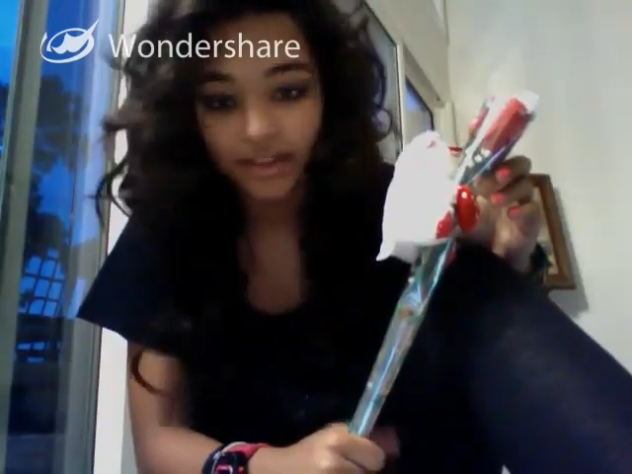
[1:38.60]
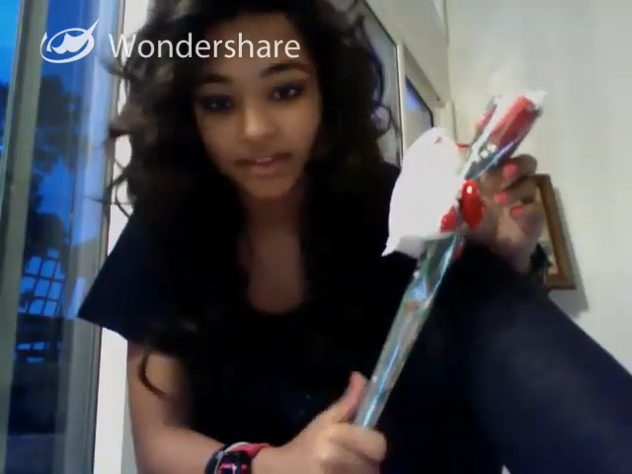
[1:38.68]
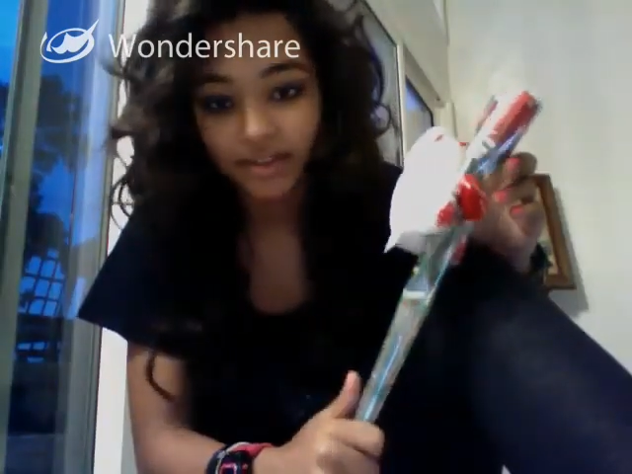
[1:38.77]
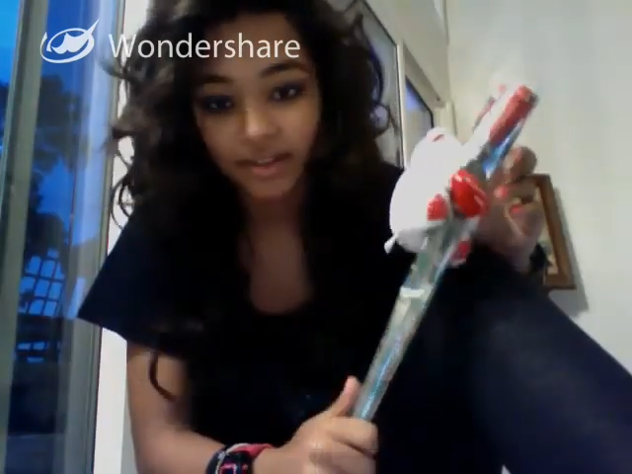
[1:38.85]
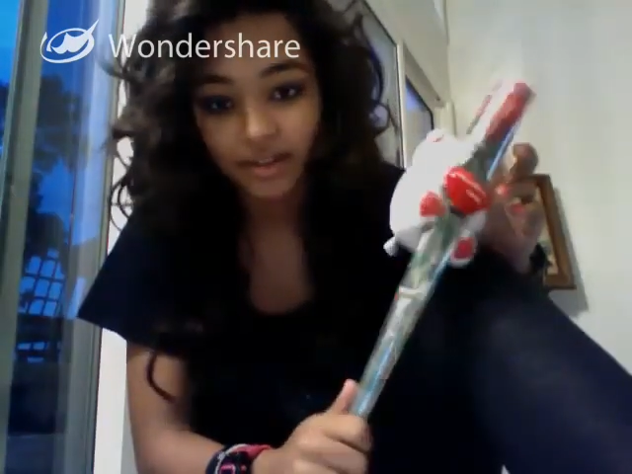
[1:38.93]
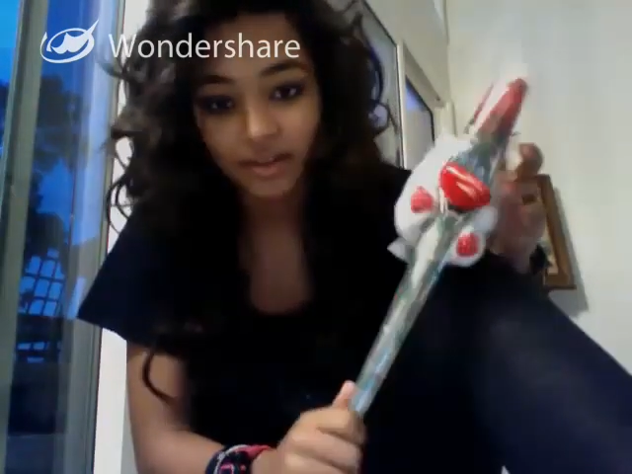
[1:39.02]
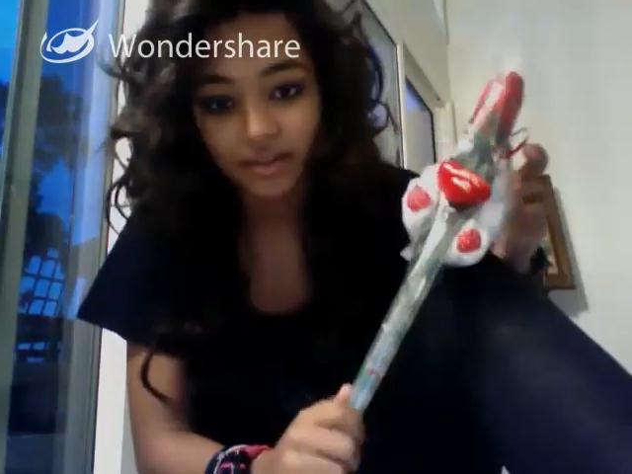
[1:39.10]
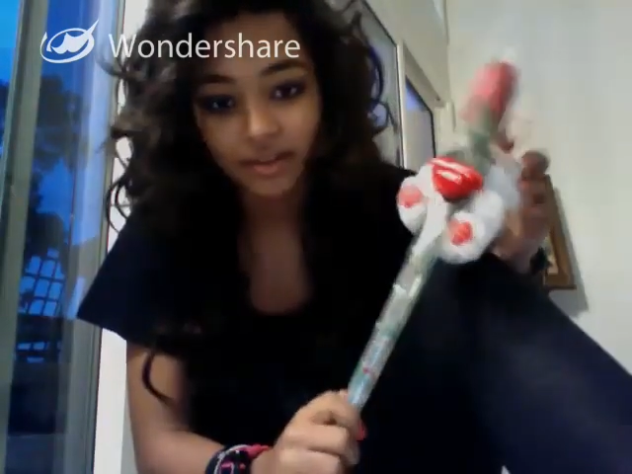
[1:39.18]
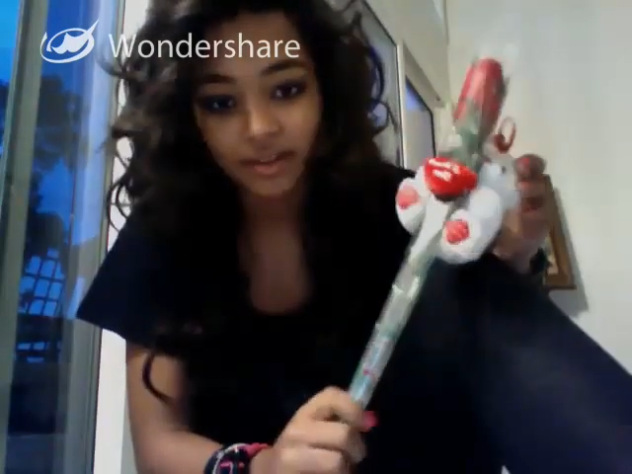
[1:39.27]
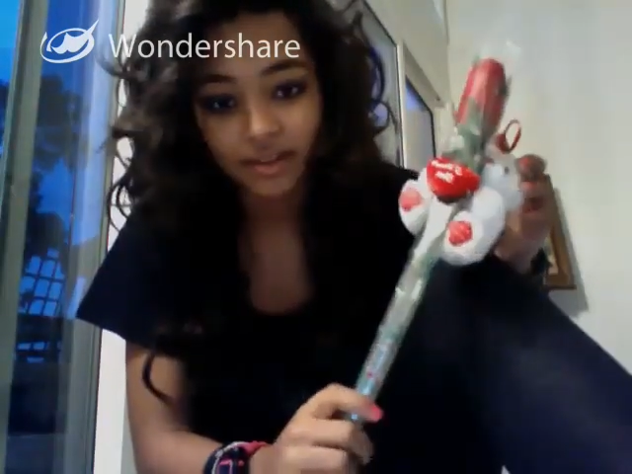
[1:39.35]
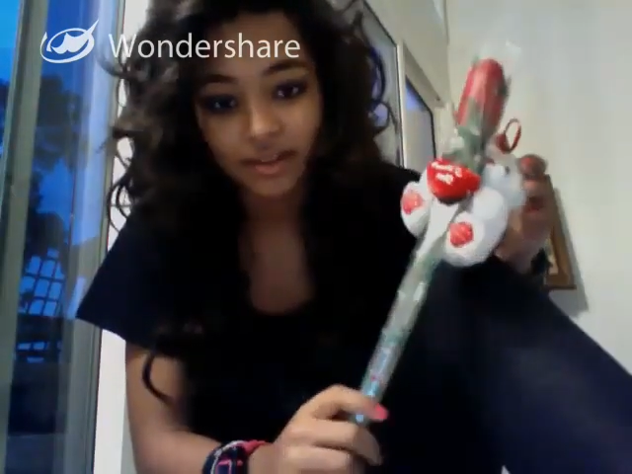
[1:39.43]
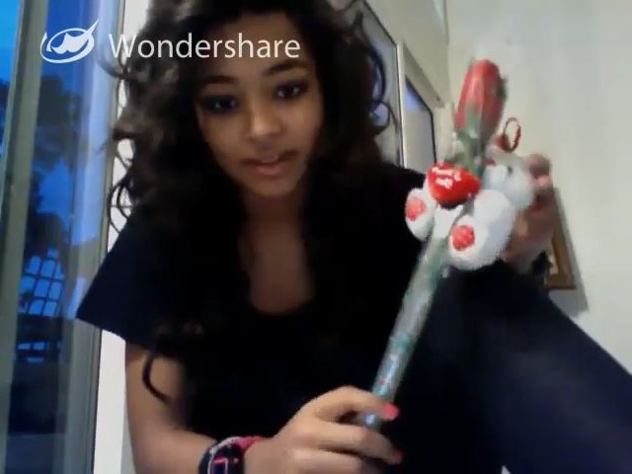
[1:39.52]
So
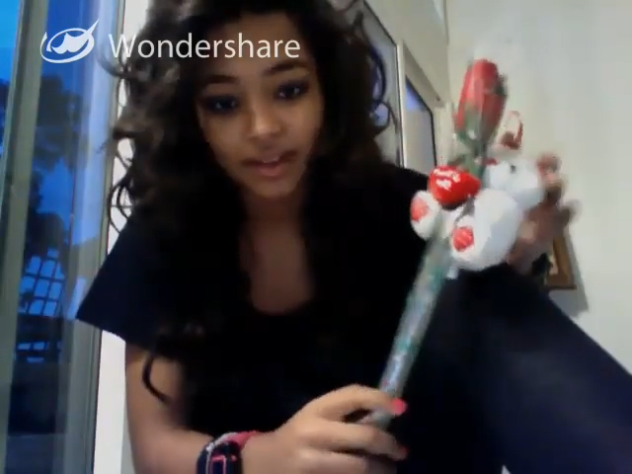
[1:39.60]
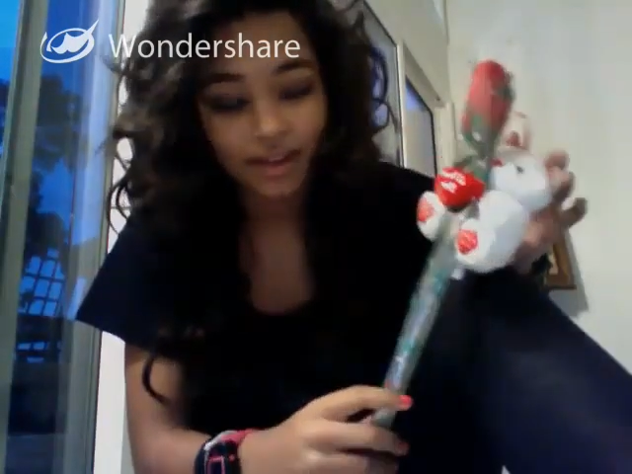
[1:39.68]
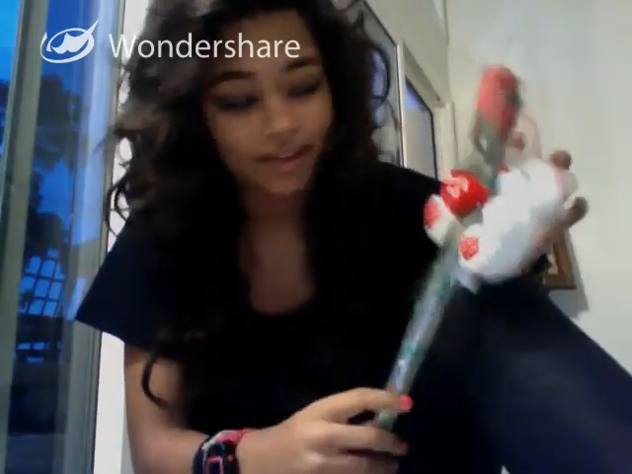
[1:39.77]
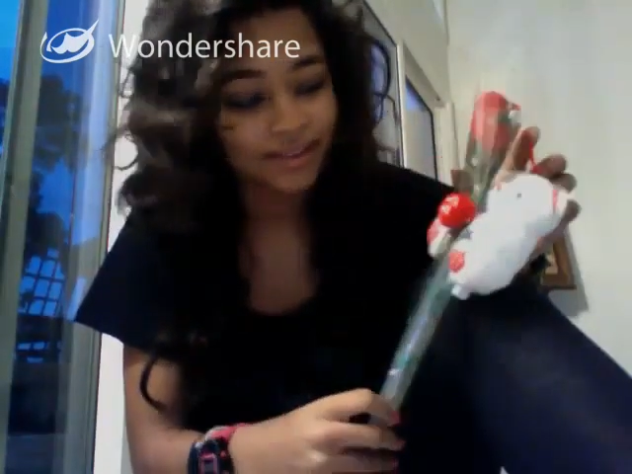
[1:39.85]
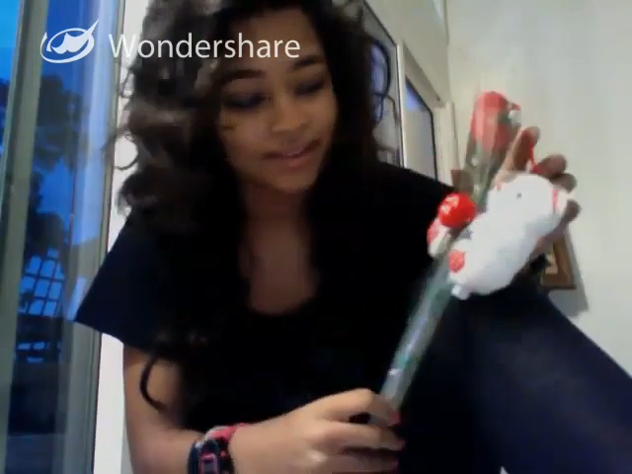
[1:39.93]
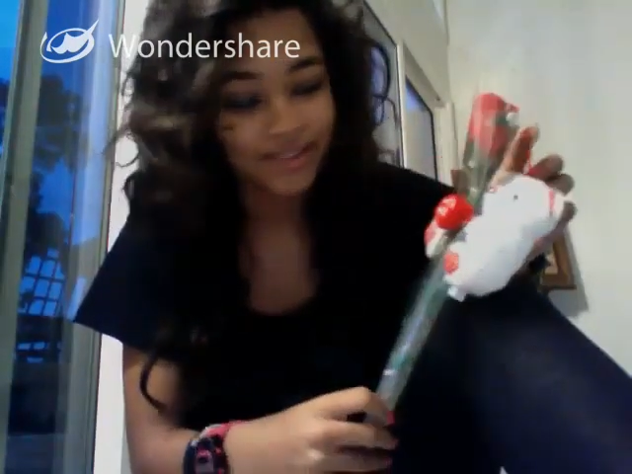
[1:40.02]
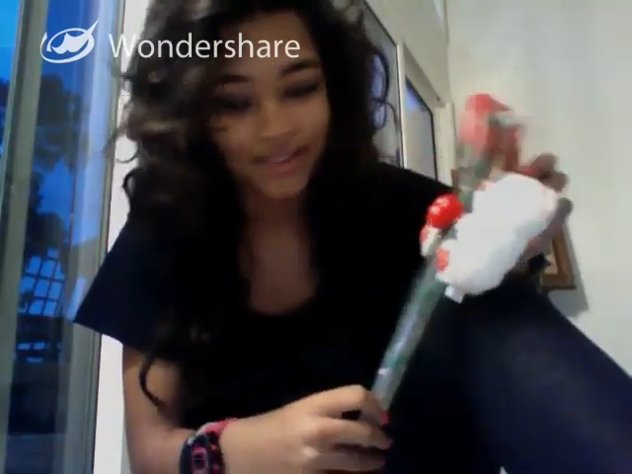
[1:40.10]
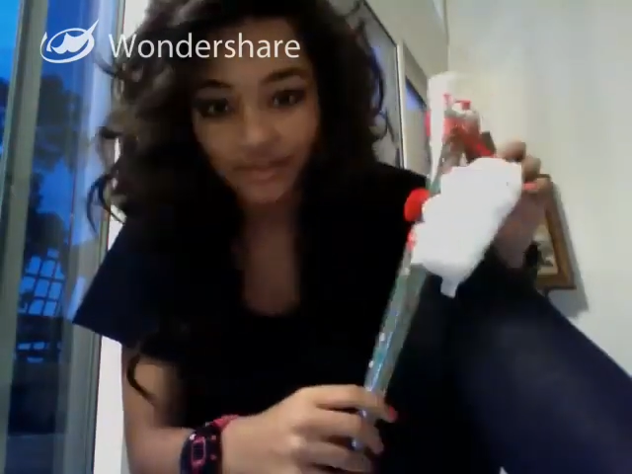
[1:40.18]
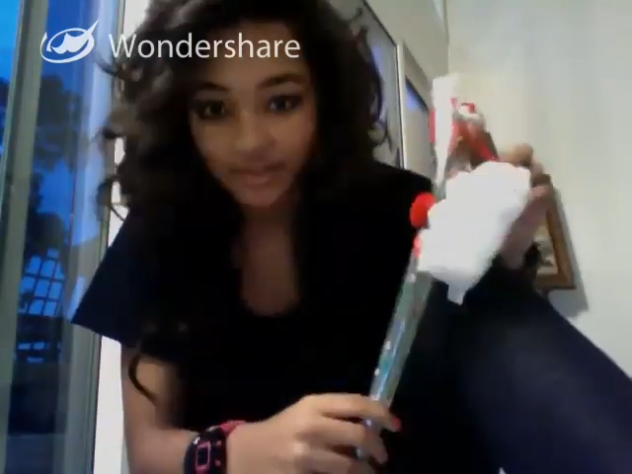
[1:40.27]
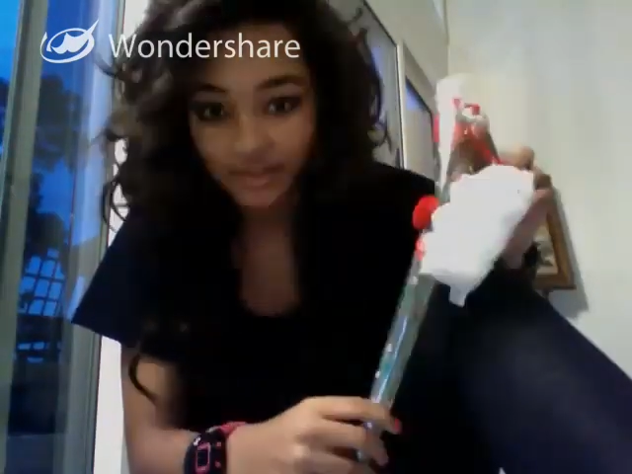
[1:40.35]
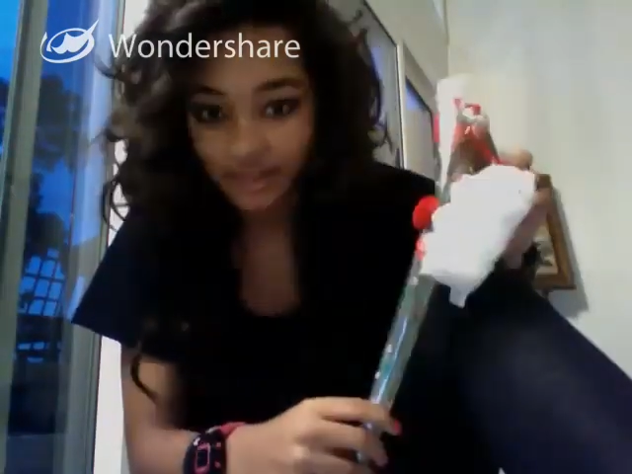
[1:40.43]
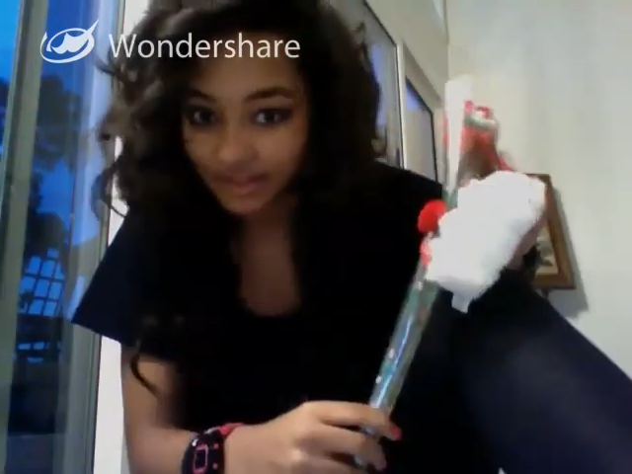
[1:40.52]
yeah, this is for
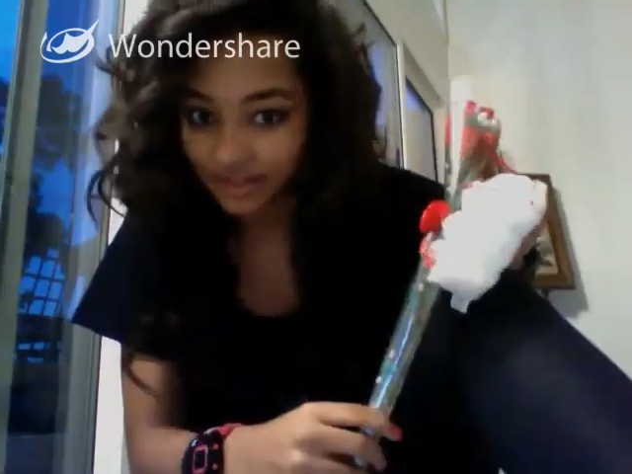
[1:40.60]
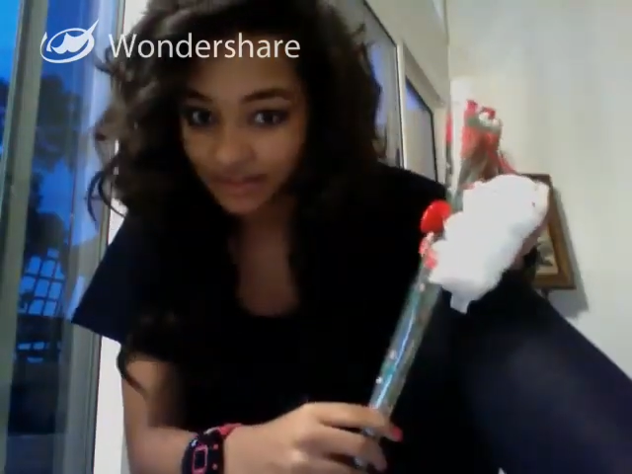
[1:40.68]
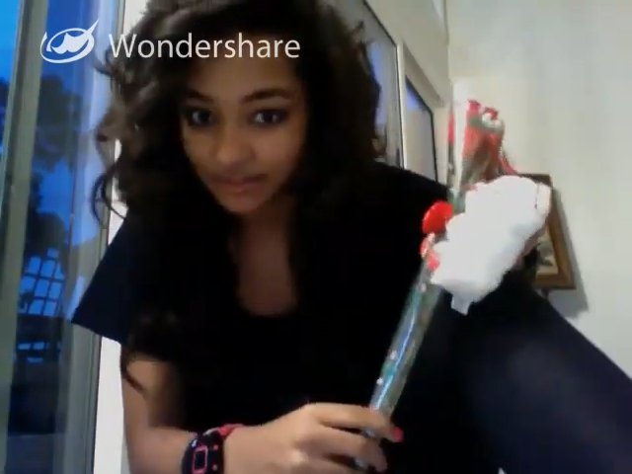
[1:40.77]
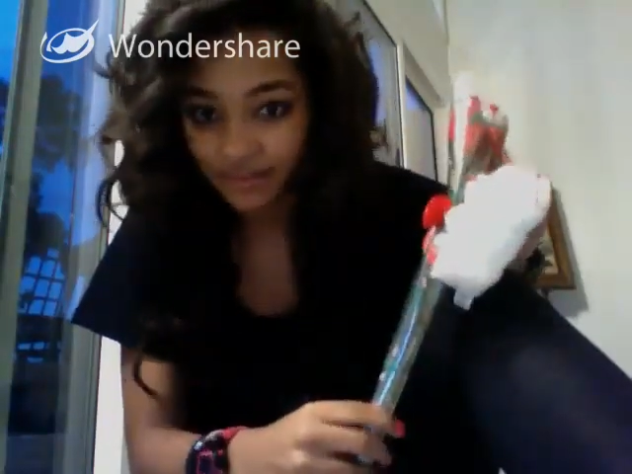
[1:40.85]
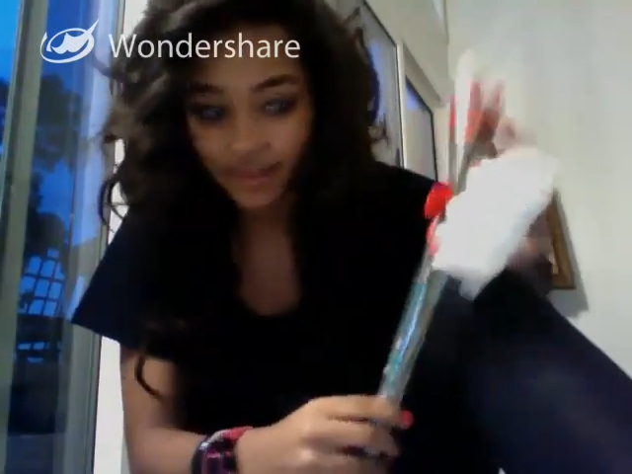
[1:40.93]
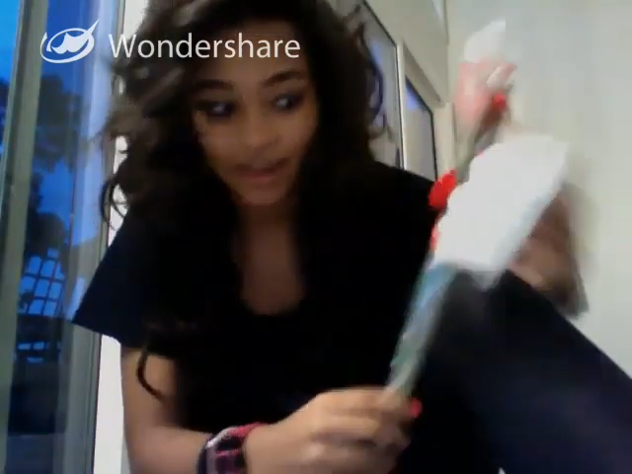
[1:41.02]
you, Justin.